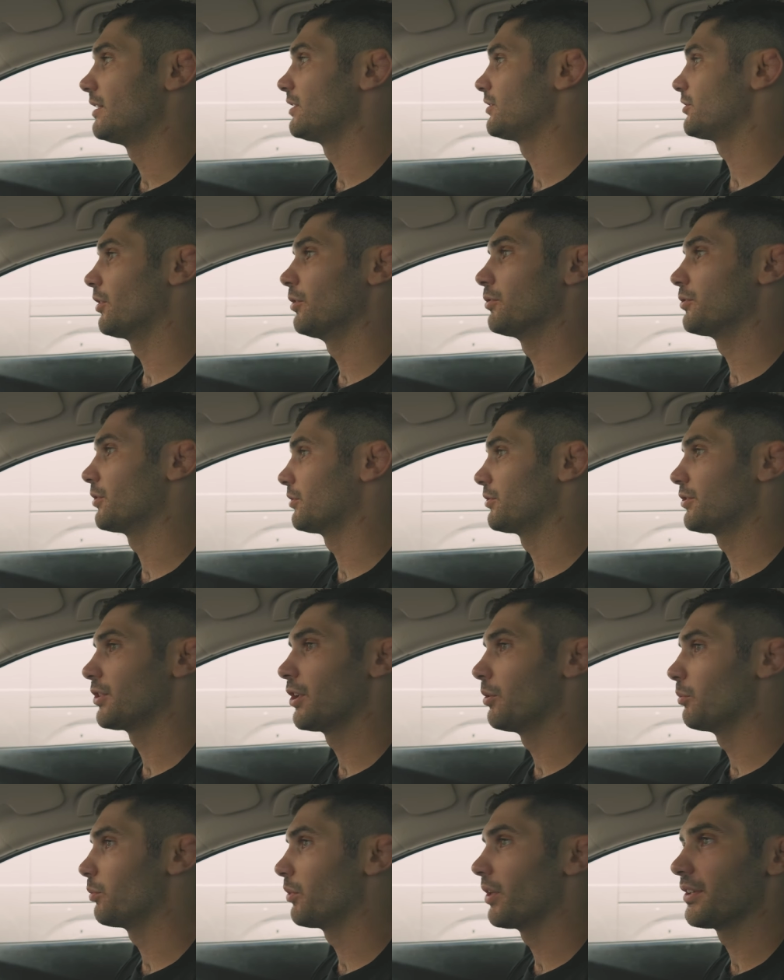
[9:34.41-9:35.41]
So so
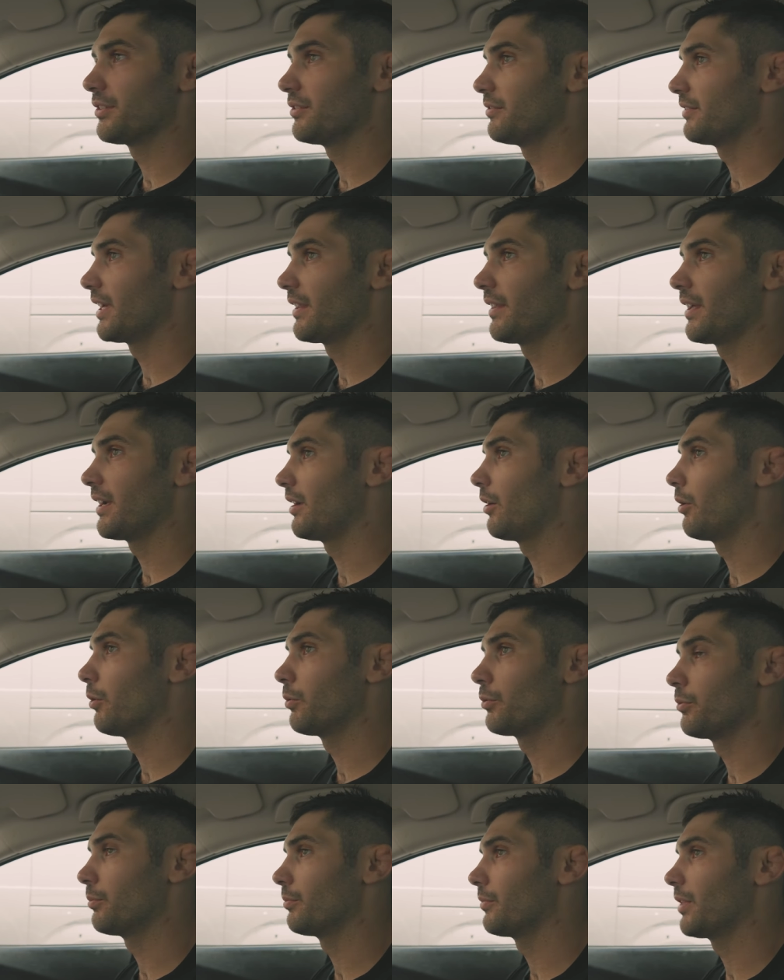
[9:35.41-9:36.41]
so impressive how they
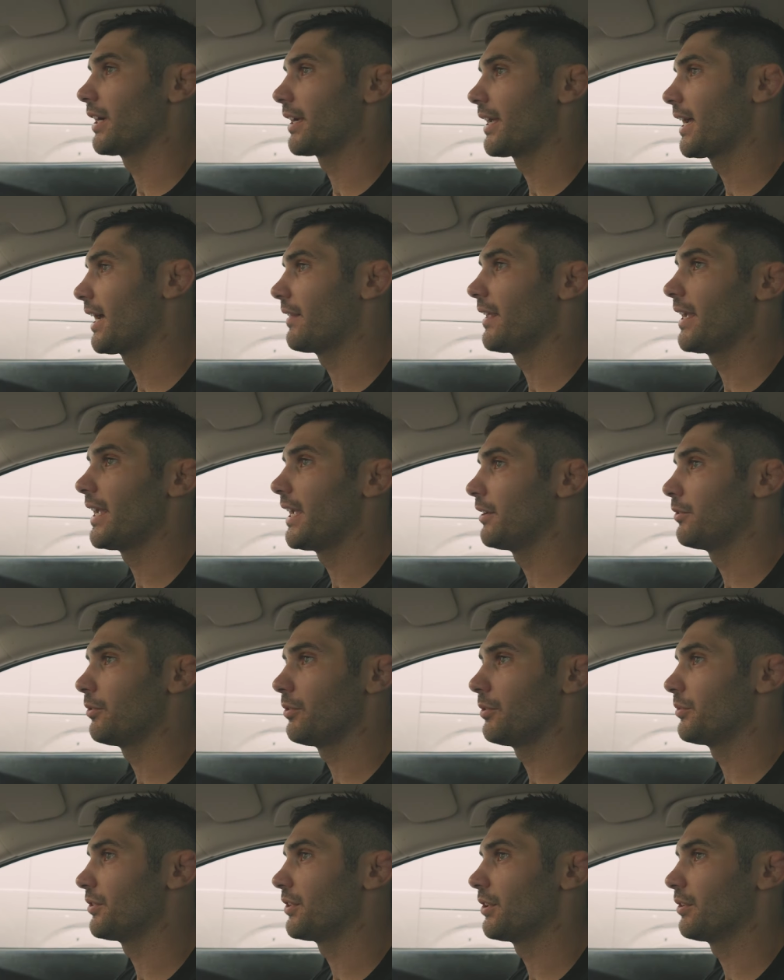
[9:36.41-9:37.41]
held like how they
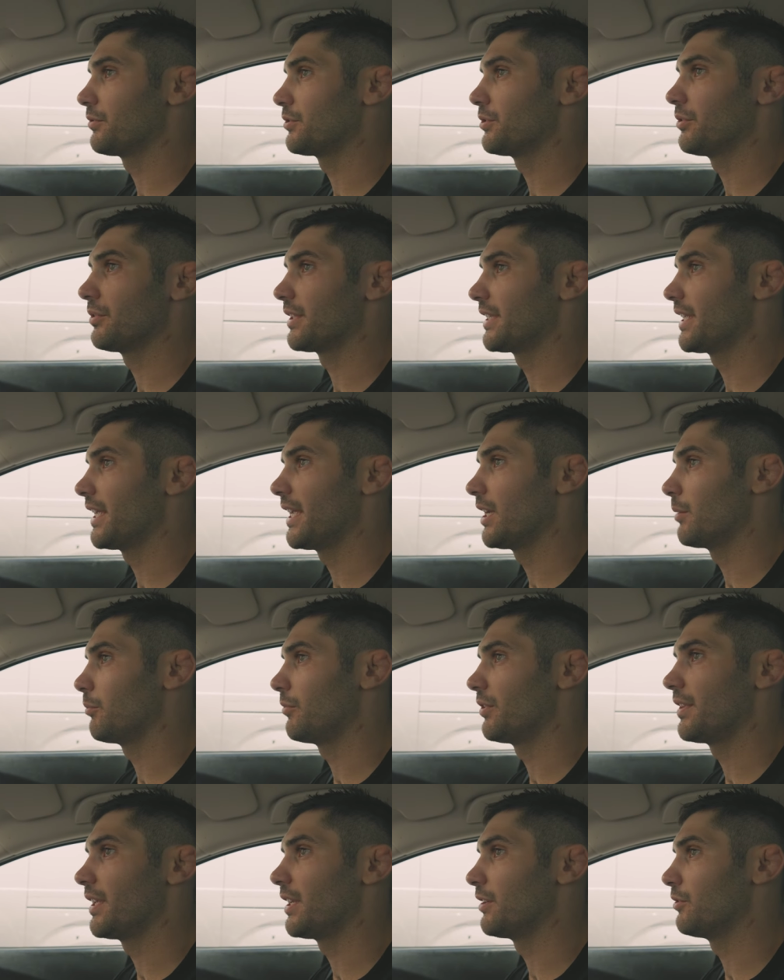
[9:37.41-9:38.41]
handle themselves during
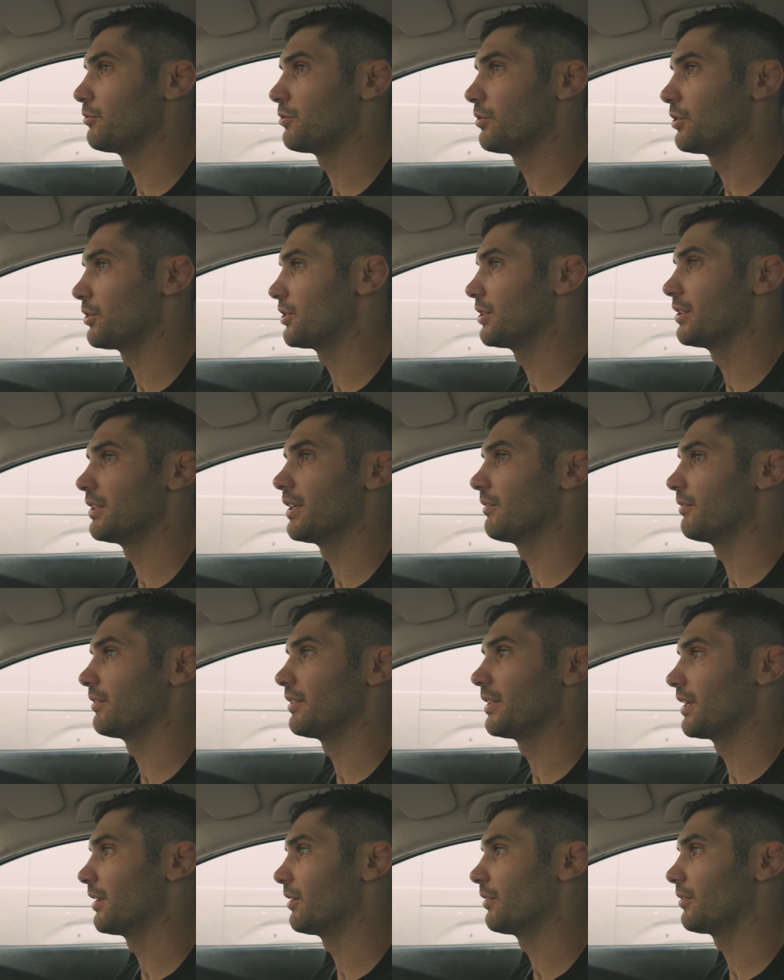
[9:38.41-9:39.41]
camp with their nutrition and
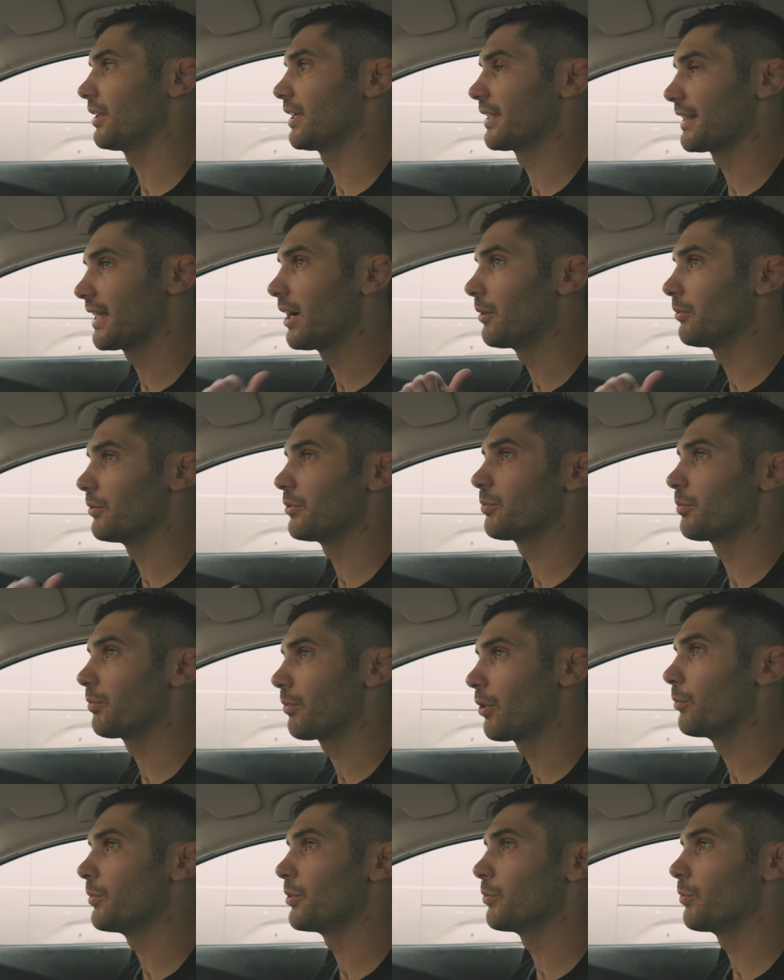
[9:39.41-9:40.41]
everything else. Like that was
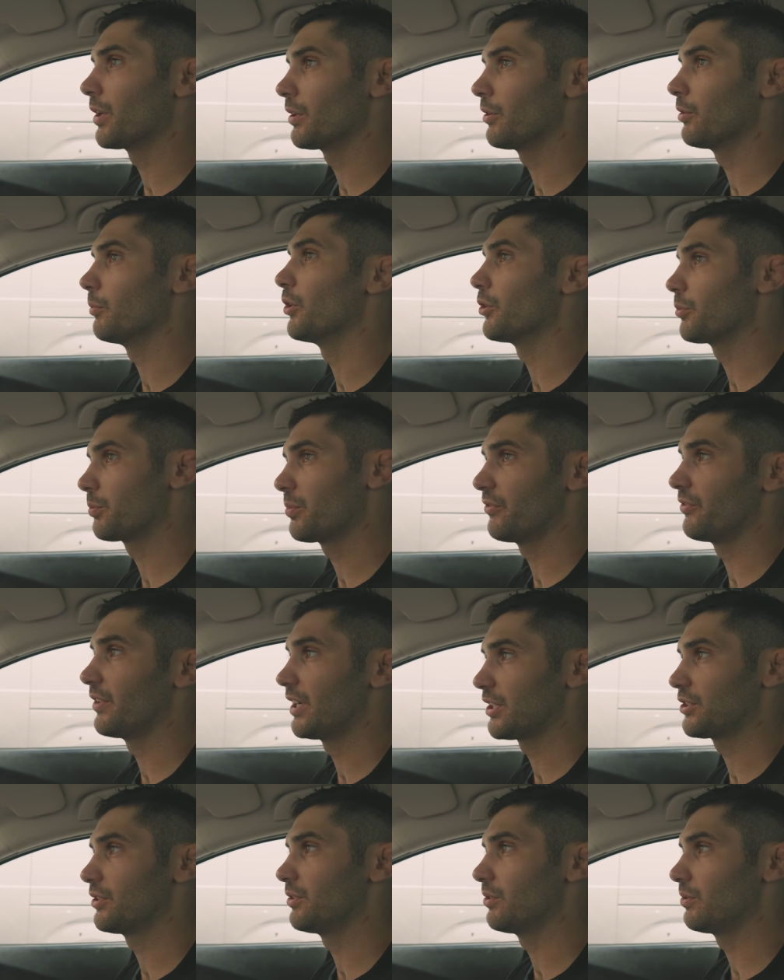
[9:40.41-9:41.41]
probably one of the most
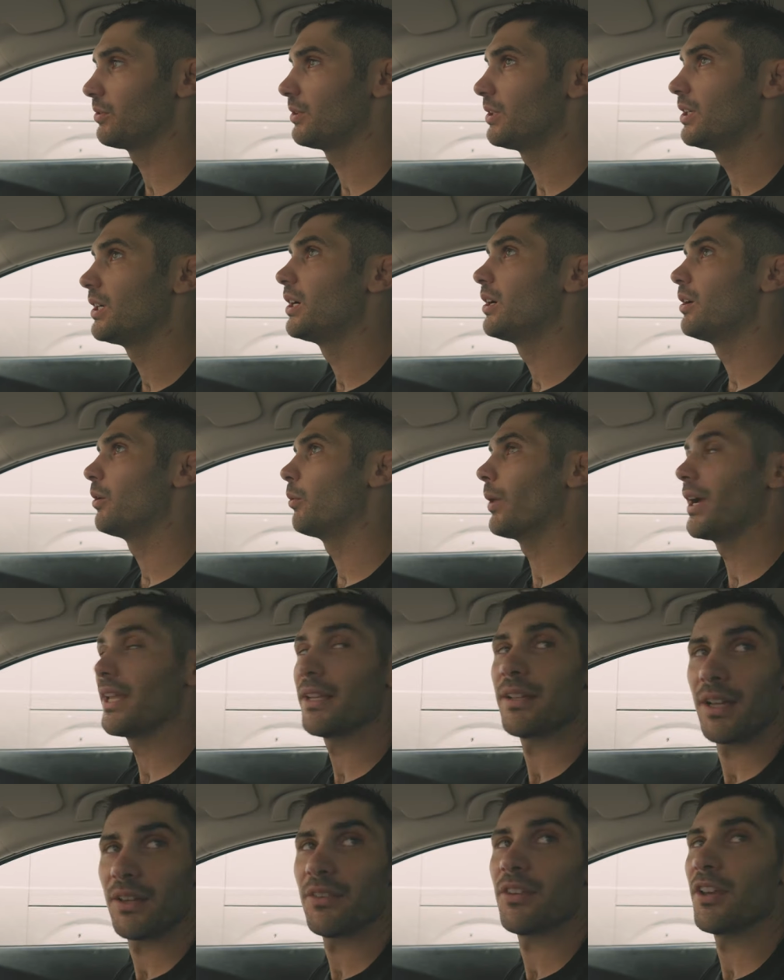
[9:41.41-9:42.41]
professional
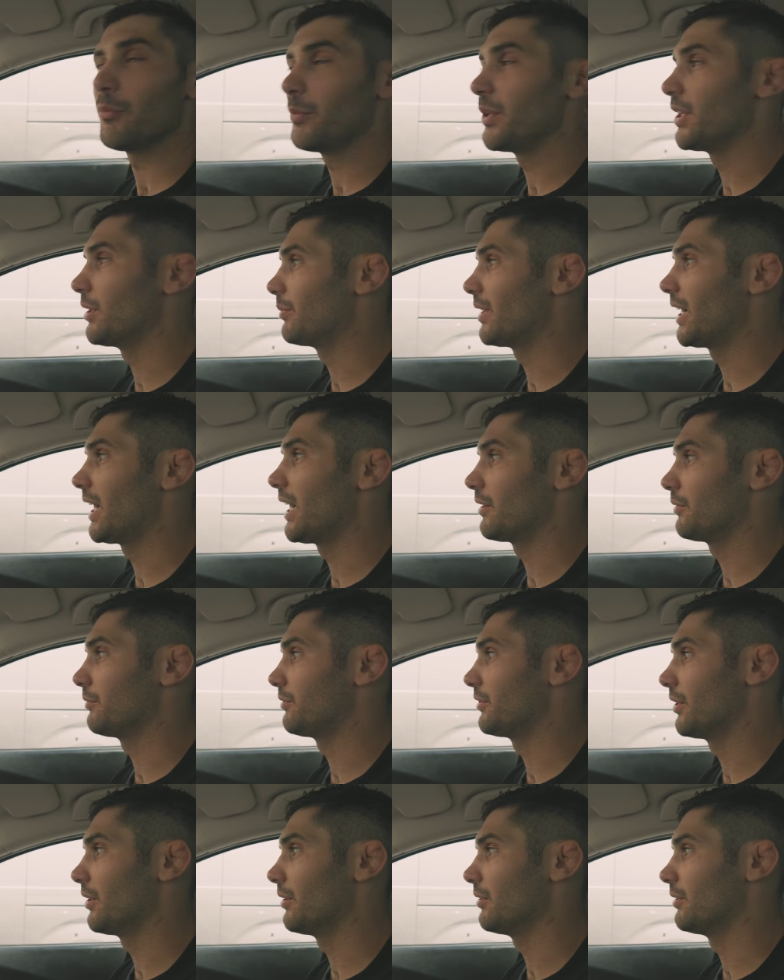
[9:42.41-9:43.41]
weight cuts I've been a part
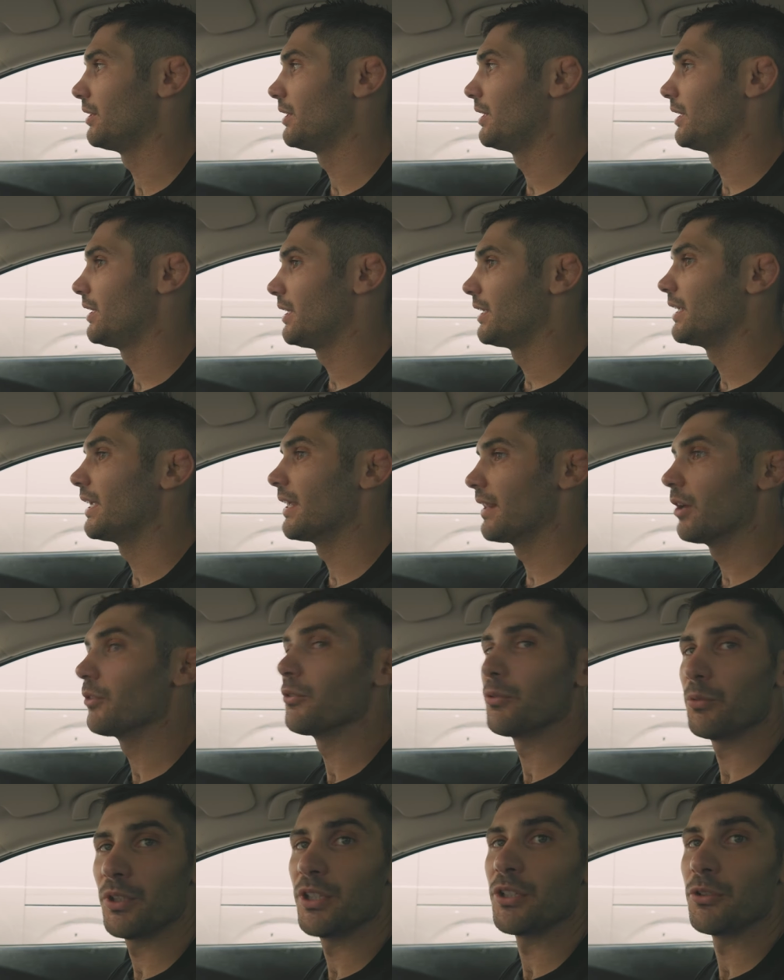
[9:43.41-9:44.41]
of. So yeah, that
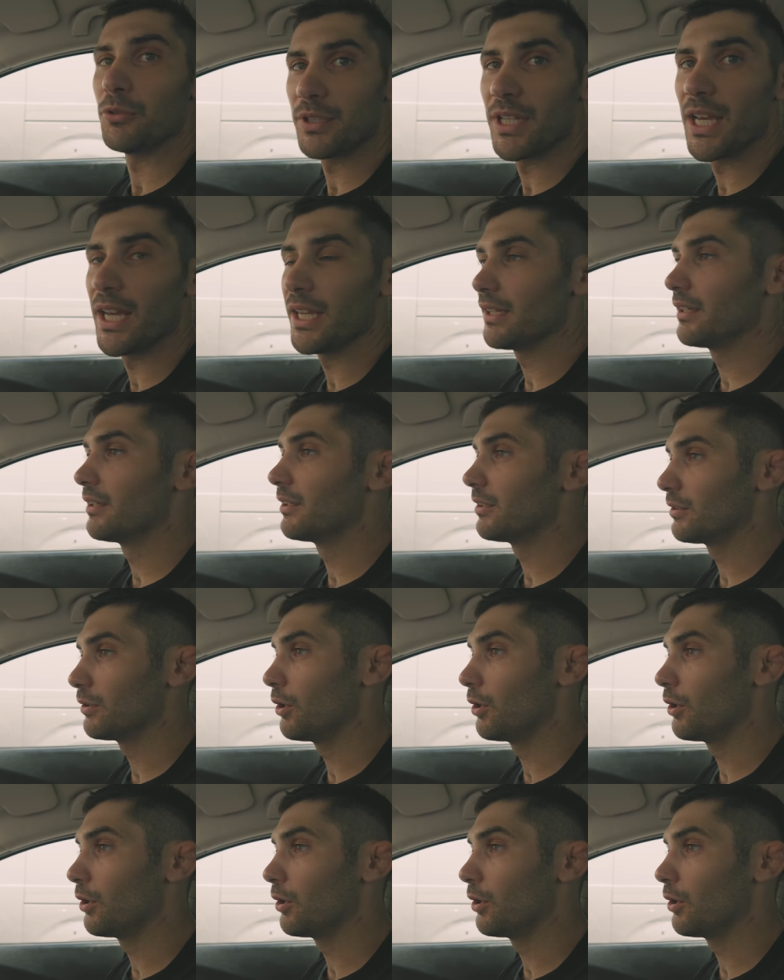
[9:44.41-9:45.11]
was a really good day.